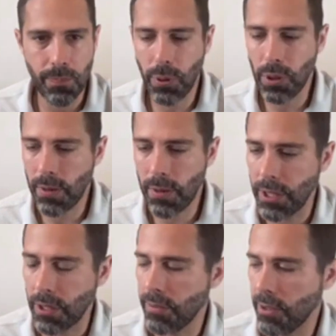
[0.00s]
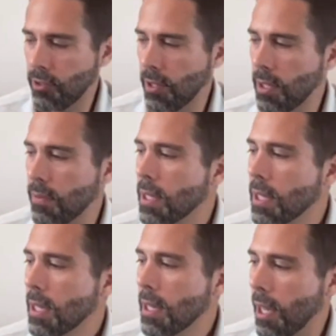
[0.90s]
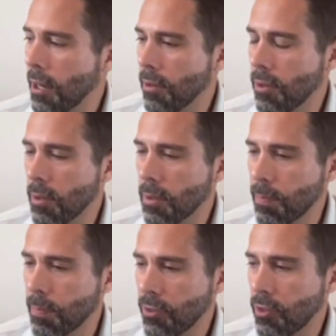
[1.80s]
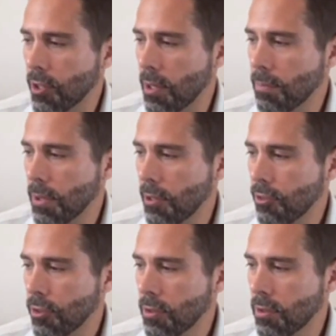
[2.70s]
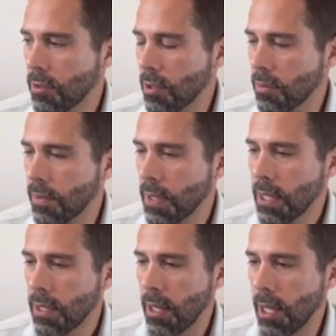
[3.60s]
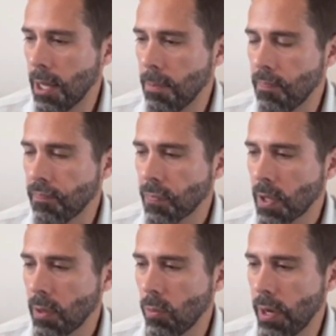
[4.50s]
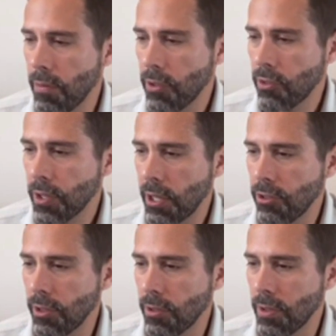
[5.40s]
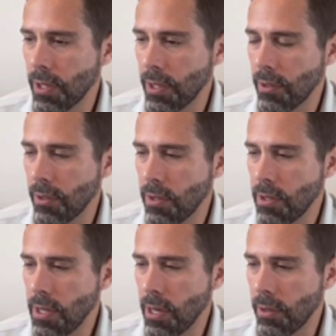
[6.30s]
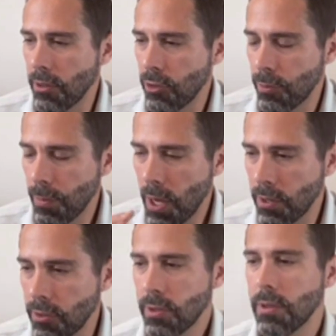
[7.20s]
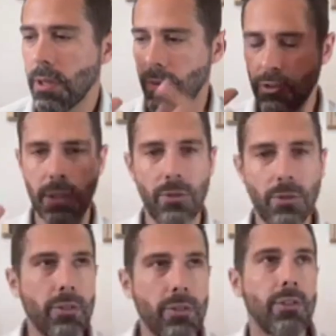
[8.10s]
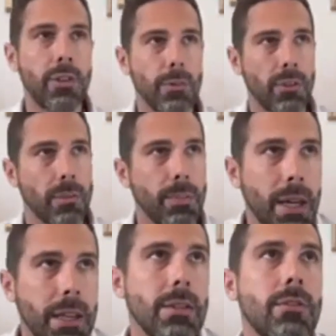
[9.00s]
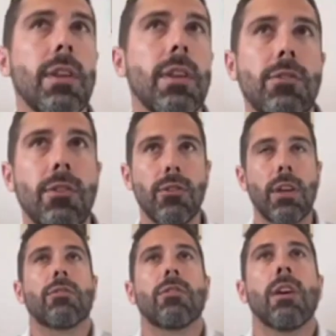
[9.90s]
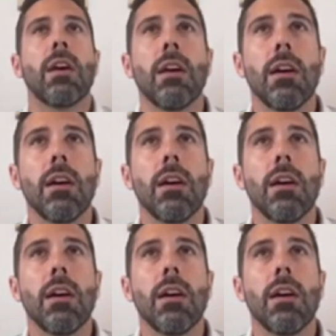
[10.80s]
pull everything off a server. And the best example I saw of where investigation, a smart investigative strategy was that back in 2006,